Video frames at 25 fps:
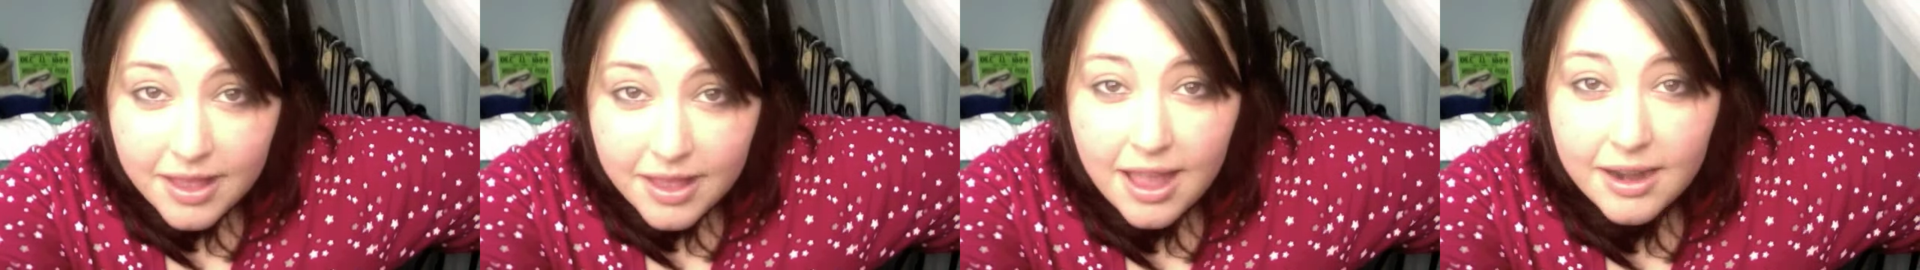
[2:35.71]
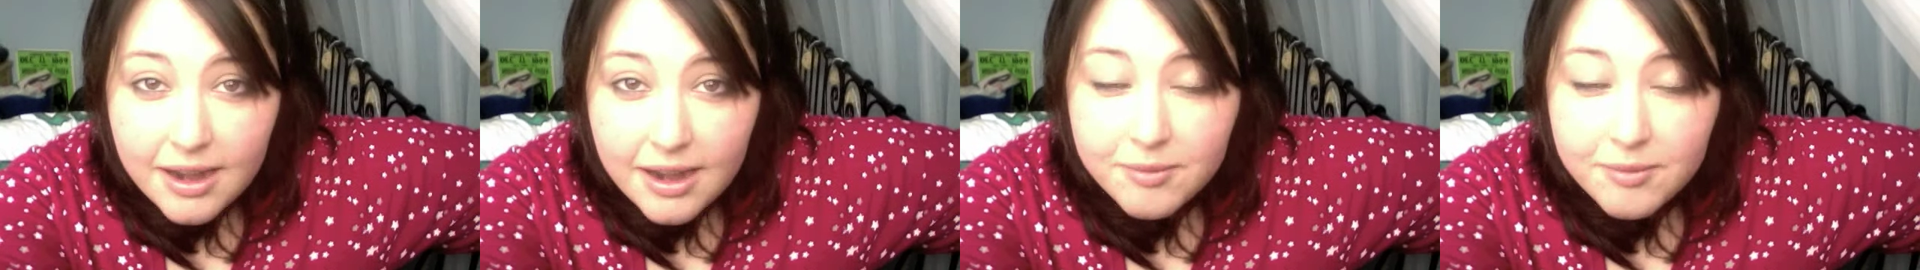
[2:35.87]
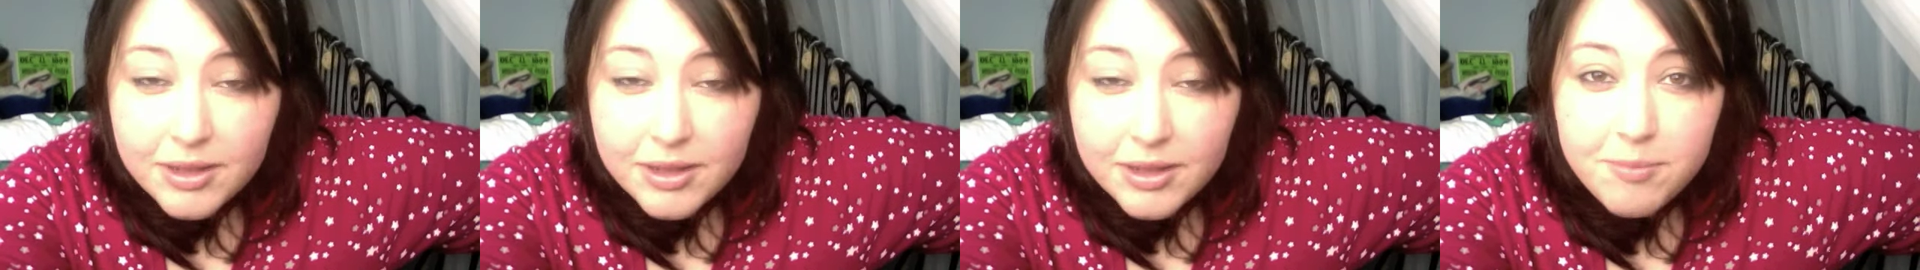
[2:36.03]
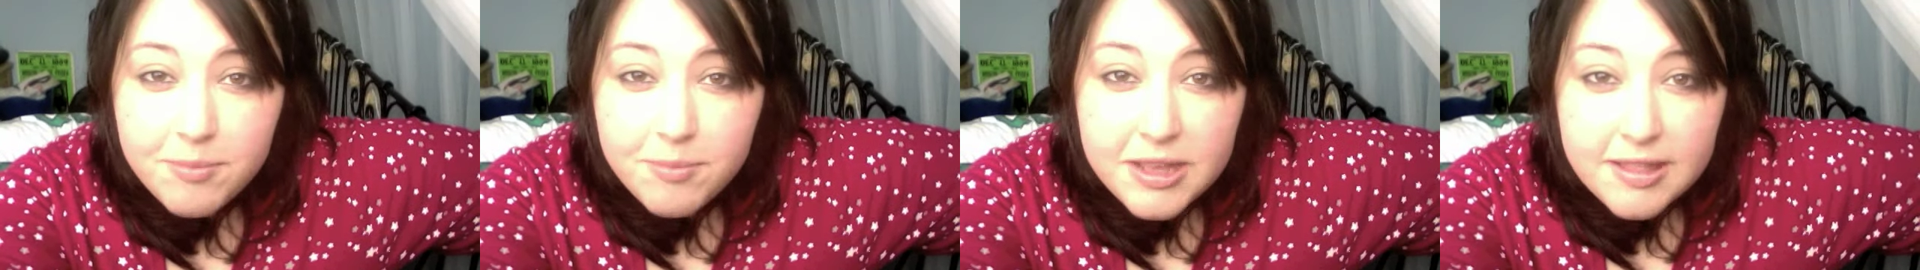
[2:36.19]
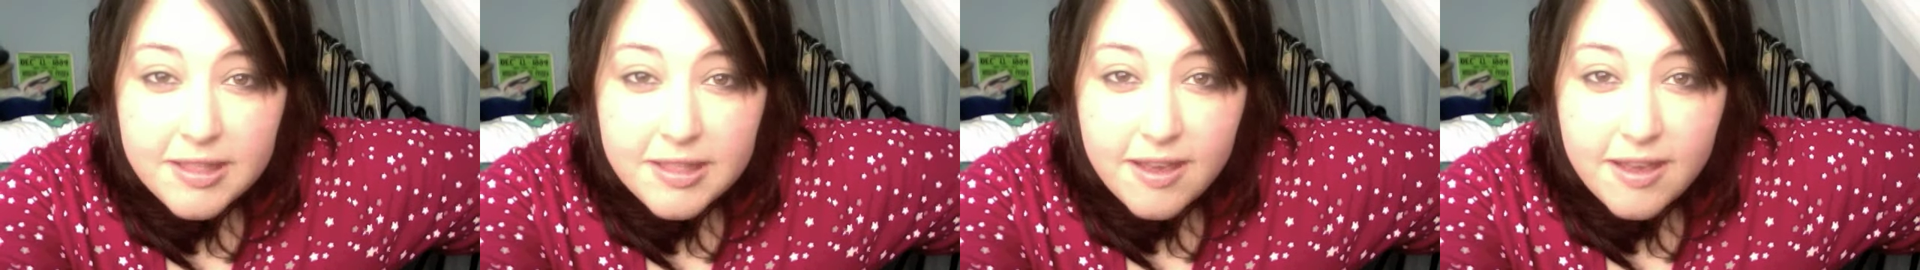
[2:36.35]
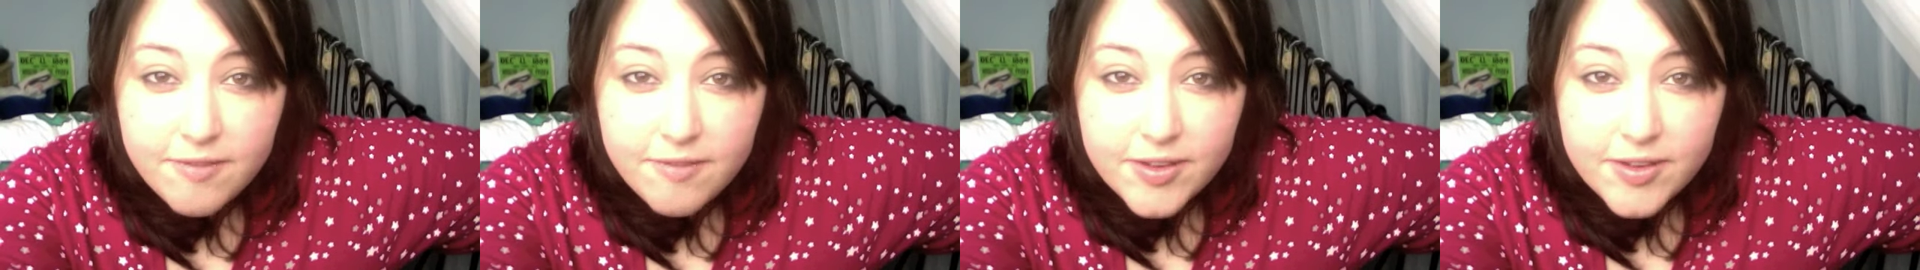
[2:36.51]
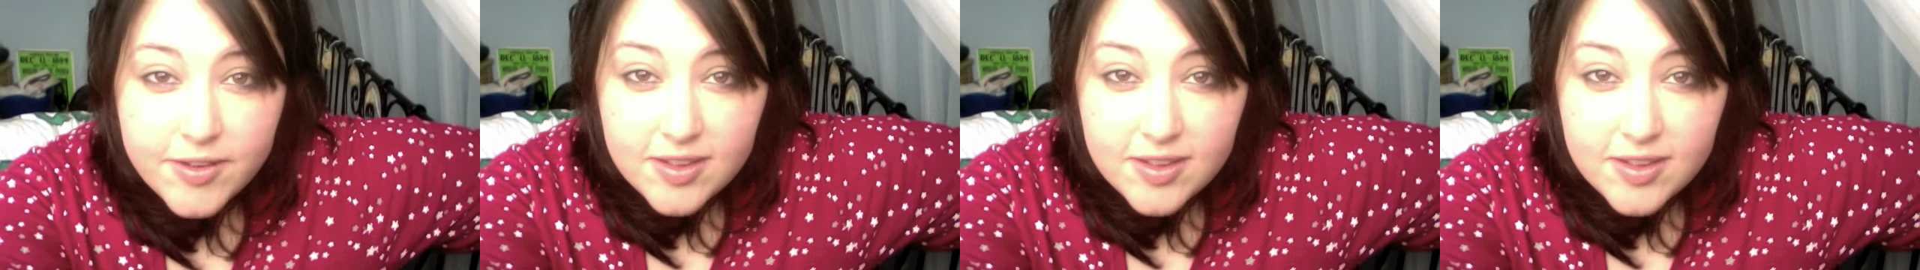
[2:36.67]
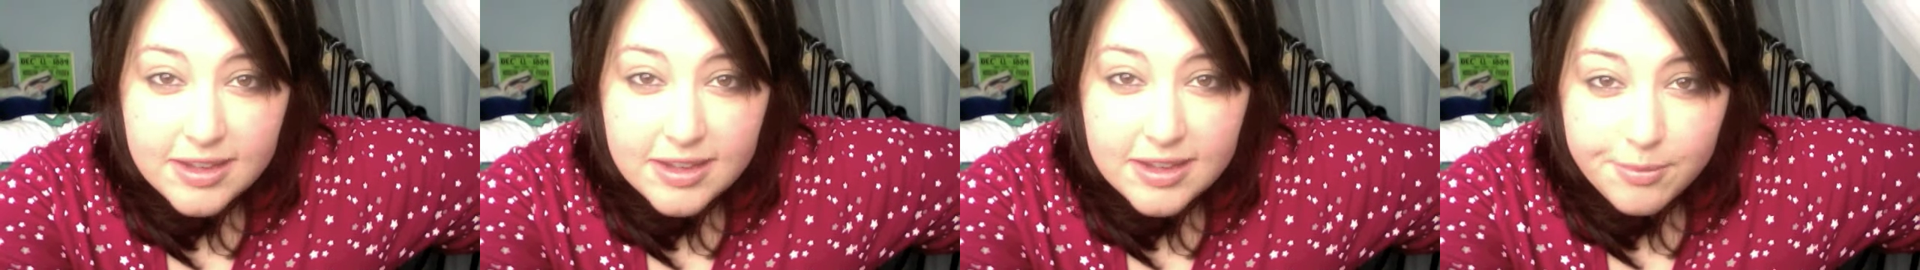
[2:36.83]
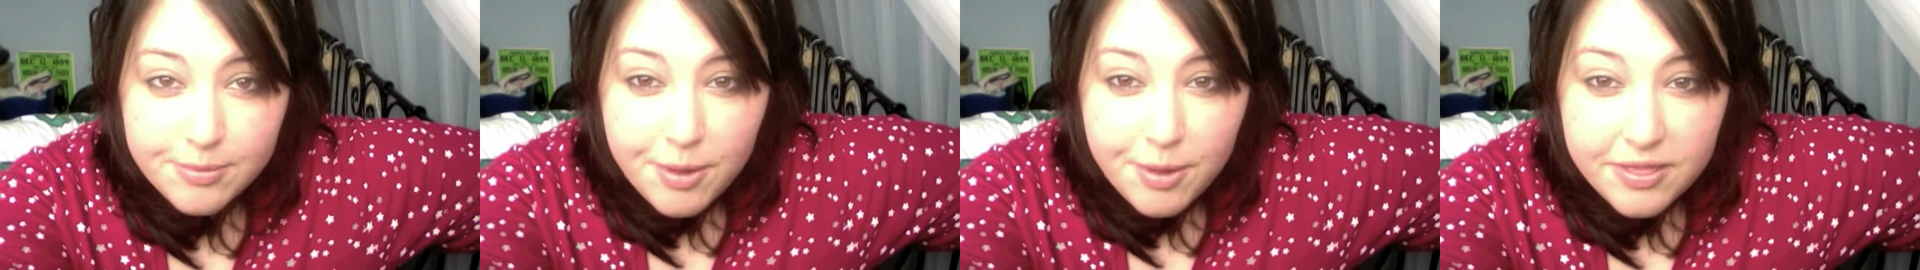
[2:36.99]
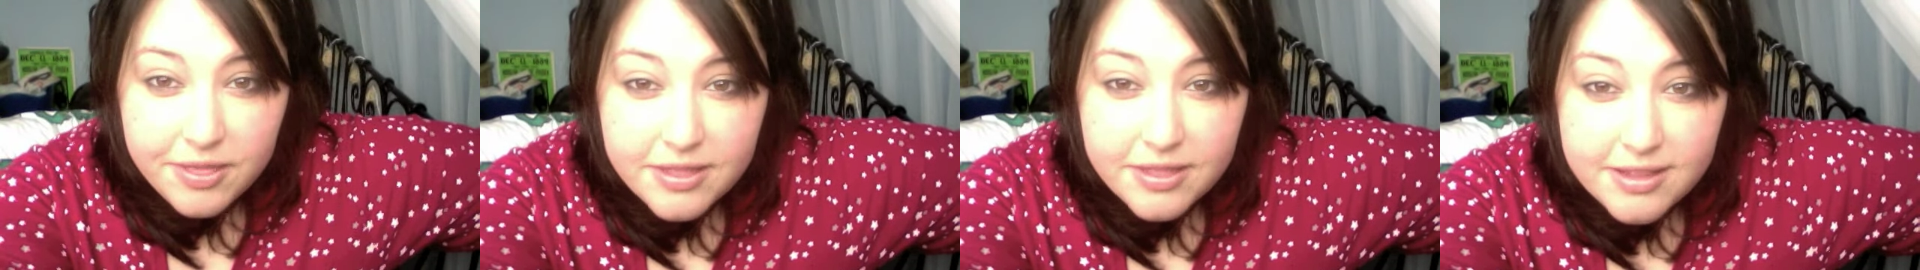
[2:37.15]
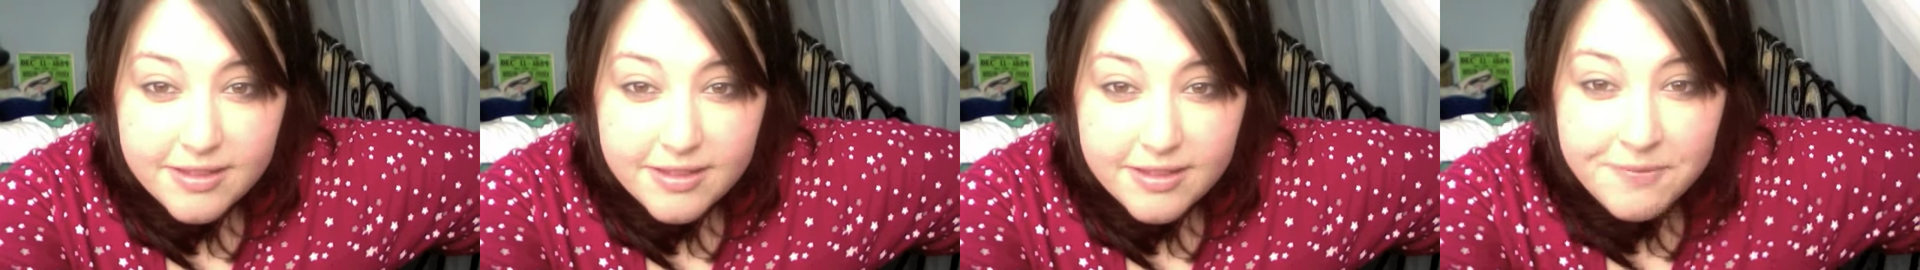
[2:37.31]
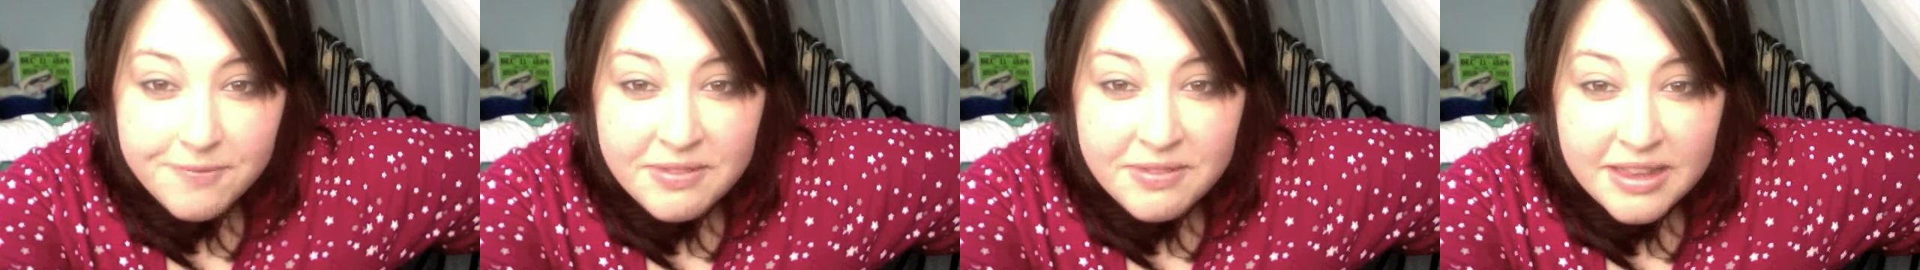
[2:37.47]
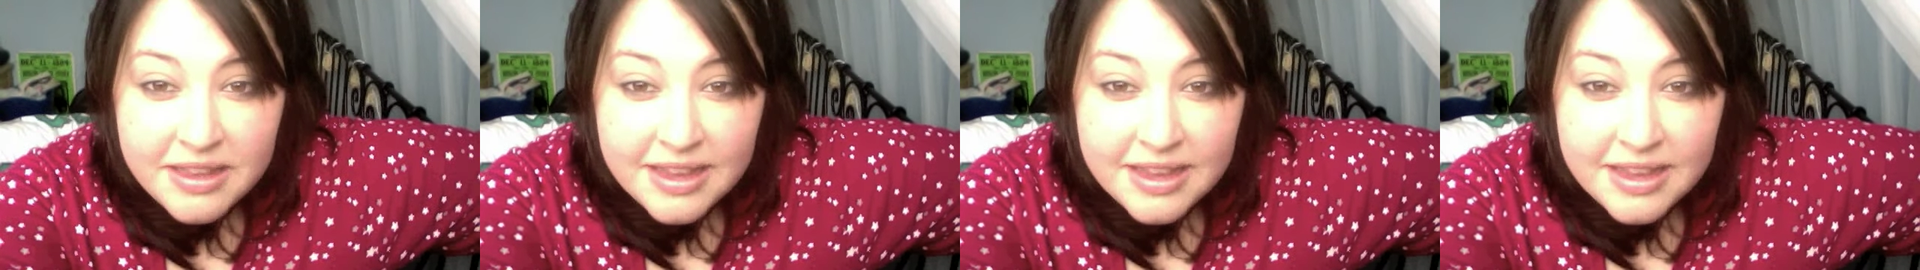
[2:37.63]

And I'm going to be there for 6 months.